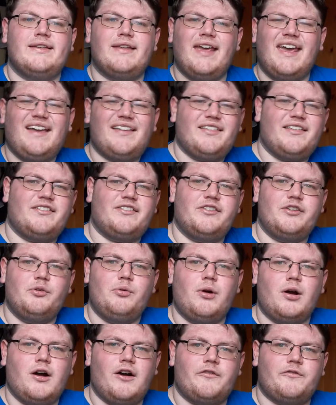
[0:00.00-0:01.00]
Takes his
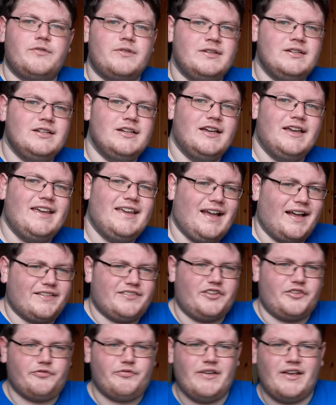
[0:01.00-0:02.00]
suit off. He has
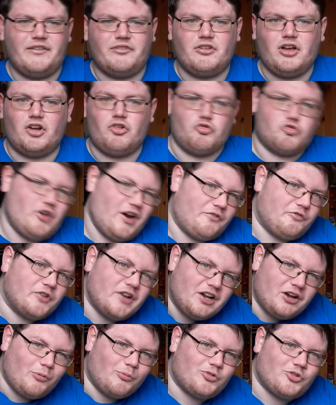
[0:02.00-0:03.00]
his vest on.
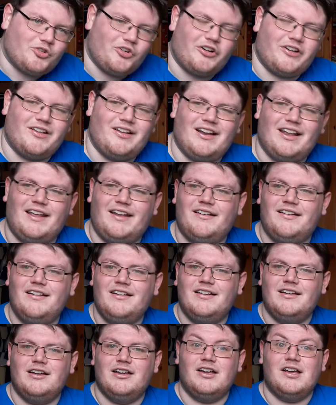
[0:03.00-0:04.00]
Referee comes running in.
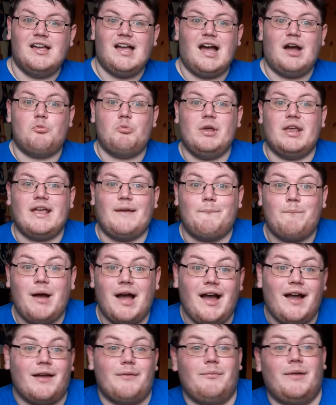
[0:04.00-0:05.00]
And we get
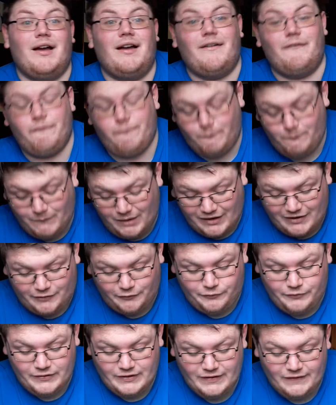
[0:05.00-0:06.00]
Pat
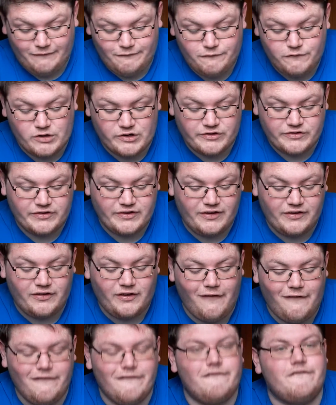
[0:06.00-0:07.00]
McAfee versus
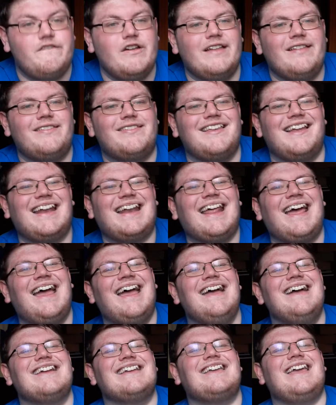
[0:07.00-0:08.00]
Vincent
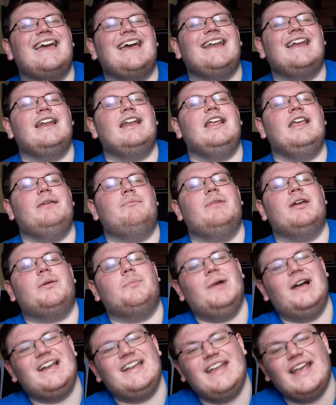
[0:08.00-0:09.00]
Kennedy
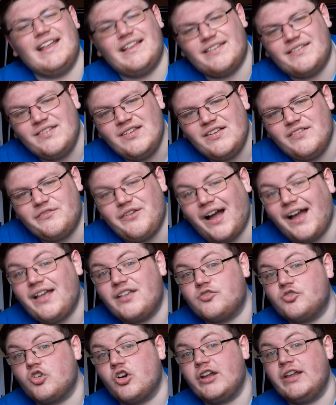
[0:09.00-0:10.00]
McMahon. Yes, that
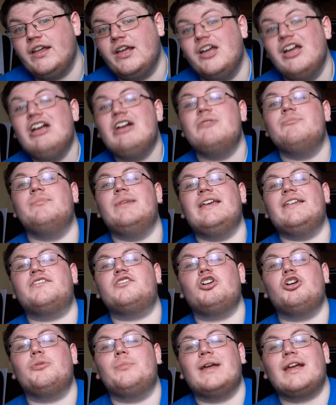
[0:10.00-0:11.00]
is right.
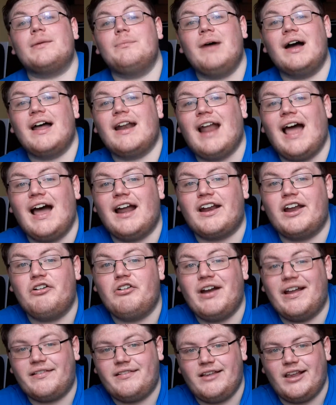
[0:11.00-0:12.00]
Mr. McMahon had a
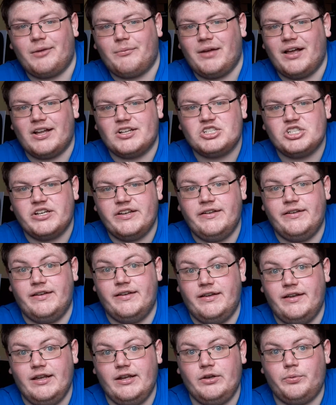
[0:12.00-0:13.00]
wrestling match
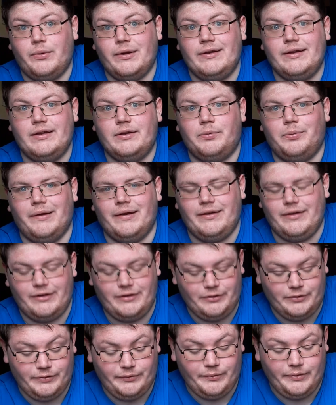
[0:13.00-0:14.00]
in
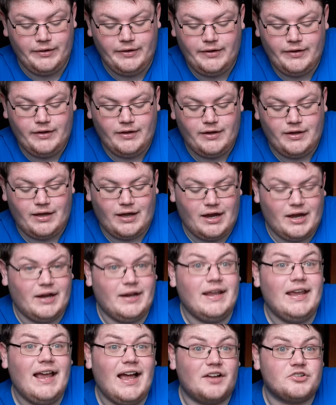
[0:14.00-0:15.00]
2022. And
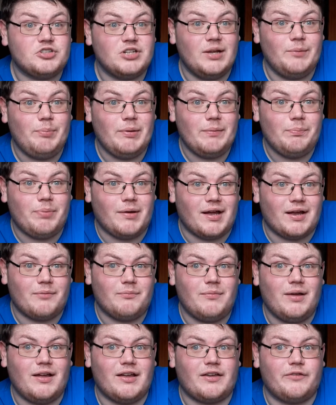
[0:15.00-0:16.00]
he actually beat Pat
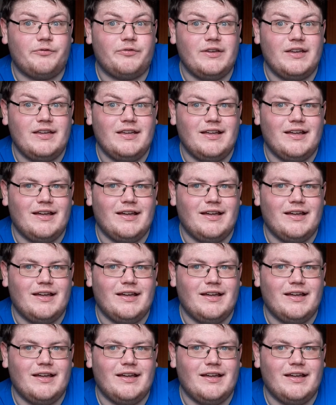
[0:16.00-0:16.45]
McAfee.